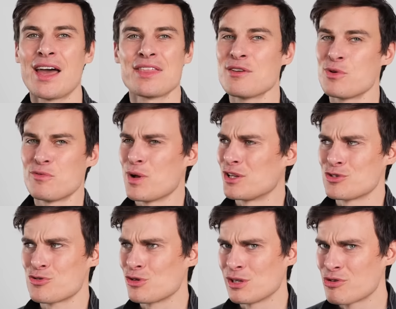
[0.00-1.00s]
I think we've well and
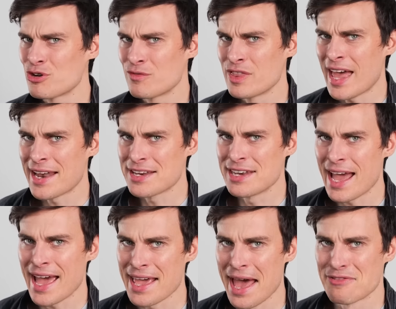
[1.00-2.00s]
truly proven that
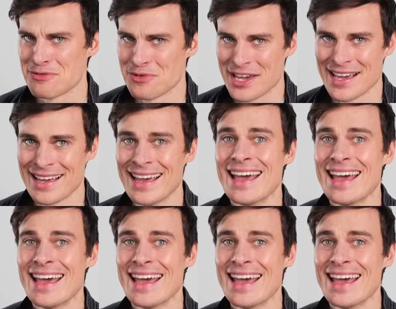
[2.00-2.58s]
today, haven't we?